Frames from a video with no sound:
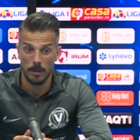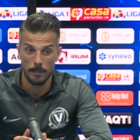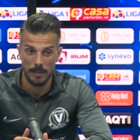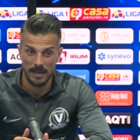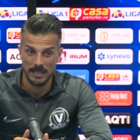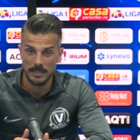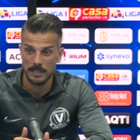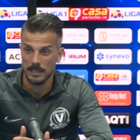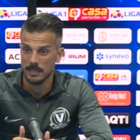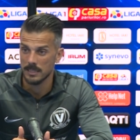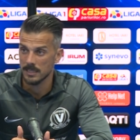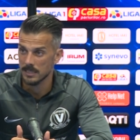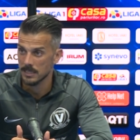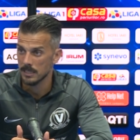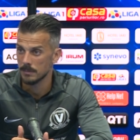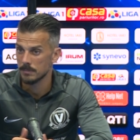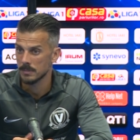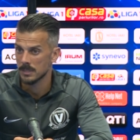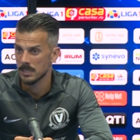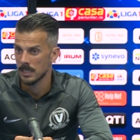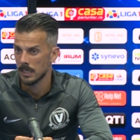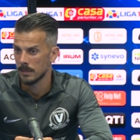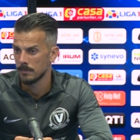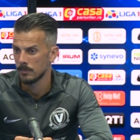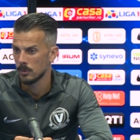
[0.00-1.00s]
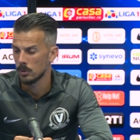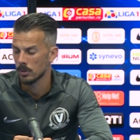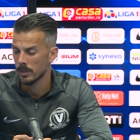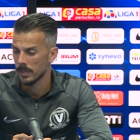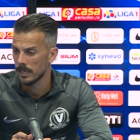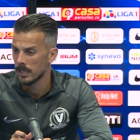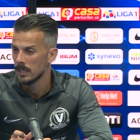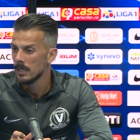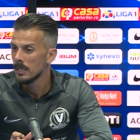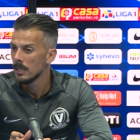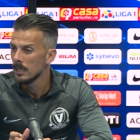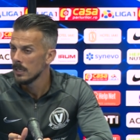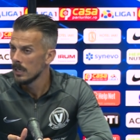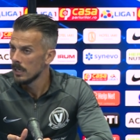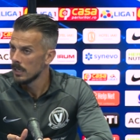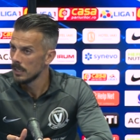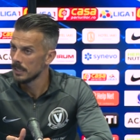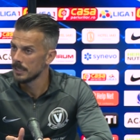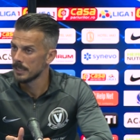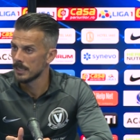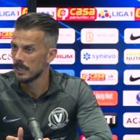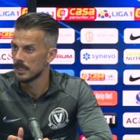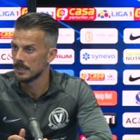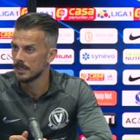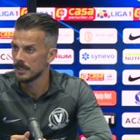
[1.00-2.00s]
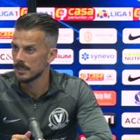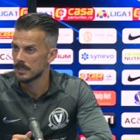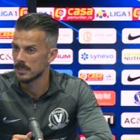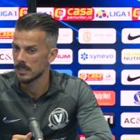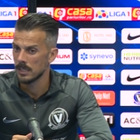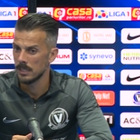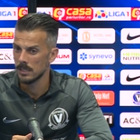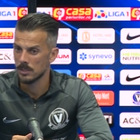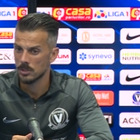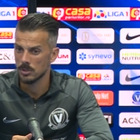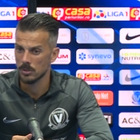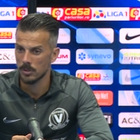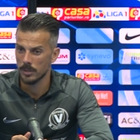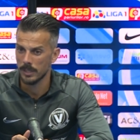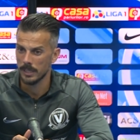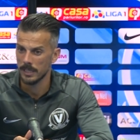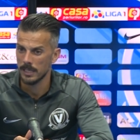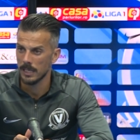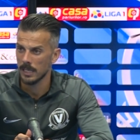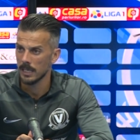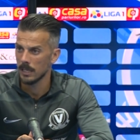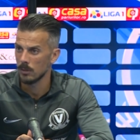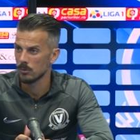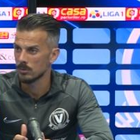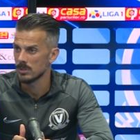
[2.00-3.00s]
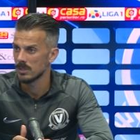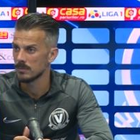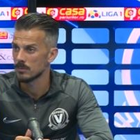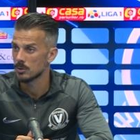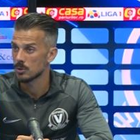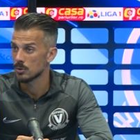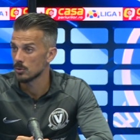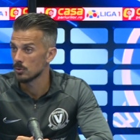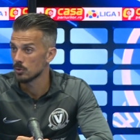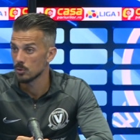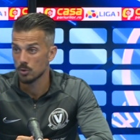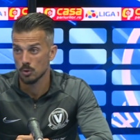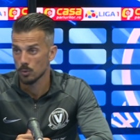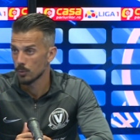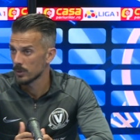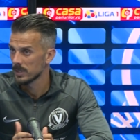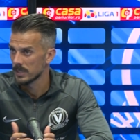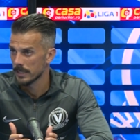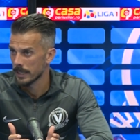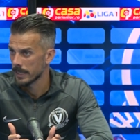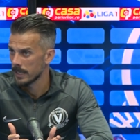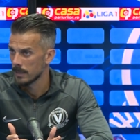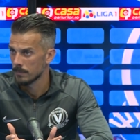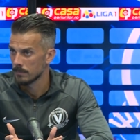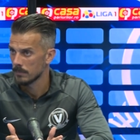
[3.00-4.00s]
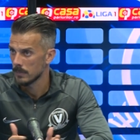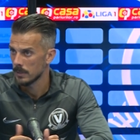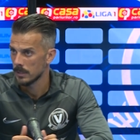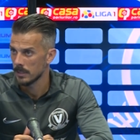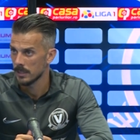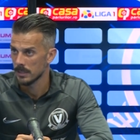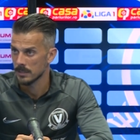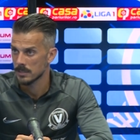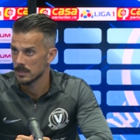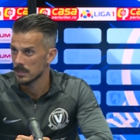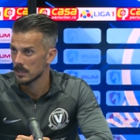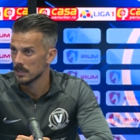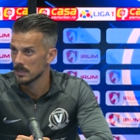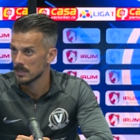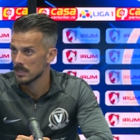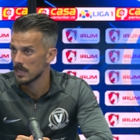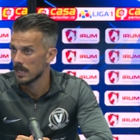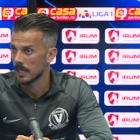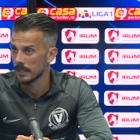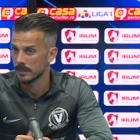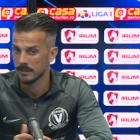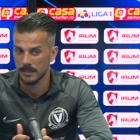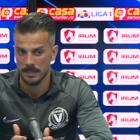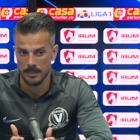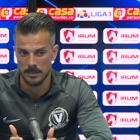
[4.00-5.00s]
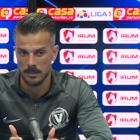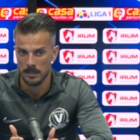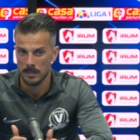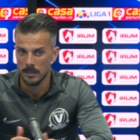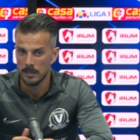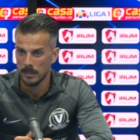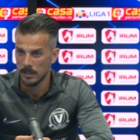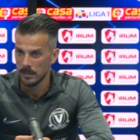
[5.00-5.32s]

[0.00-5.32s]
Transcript: But at the same time, okay, little details, okay, allow them to, to win the game. It's it's like this.